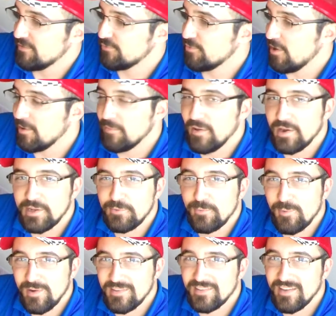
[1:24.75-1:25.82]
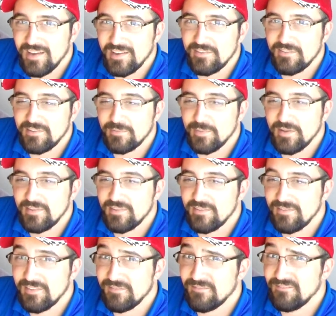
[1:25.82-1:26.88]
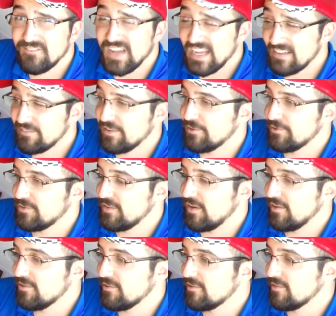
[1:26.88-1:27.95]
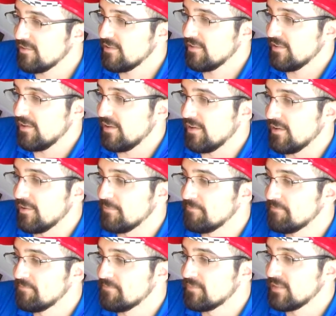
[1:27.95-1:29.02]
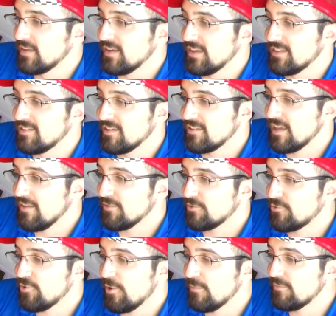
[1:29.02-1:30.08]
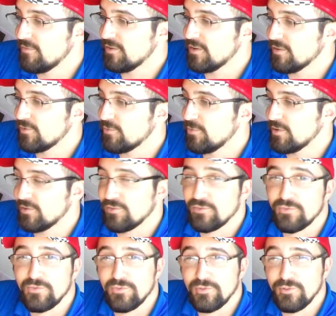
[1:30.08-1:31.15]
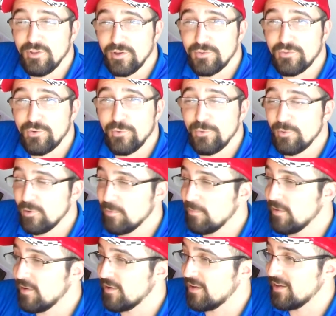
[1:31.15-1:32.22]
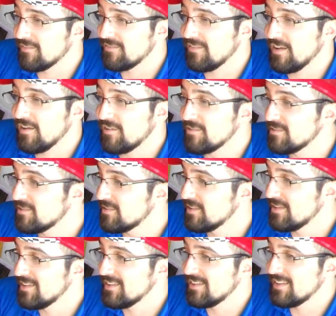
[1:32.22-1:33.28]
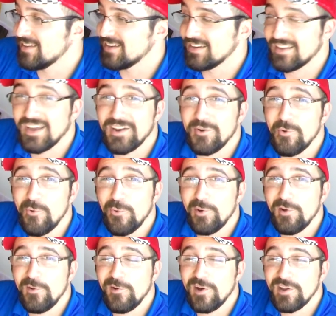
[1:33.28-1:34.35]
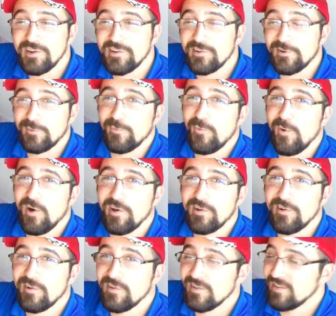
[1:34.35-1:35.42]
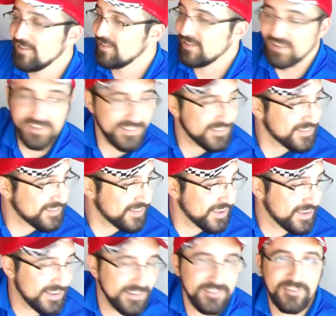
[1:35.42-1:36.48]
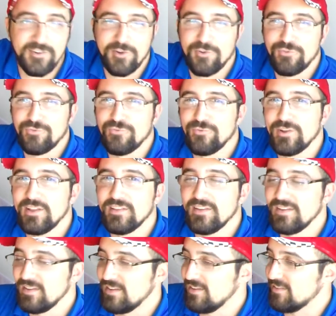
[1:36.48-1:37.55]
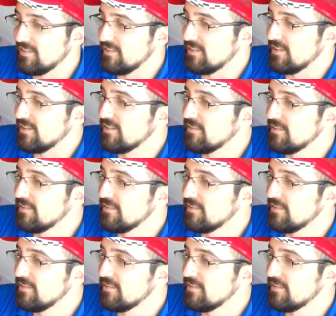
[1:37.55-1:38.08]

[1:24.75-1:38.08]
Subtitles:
throttle body was kind of expensive at $500. It does have a chrome finish which looks cool, but I found you get any kind of oil on it or water, it gets stained really easily.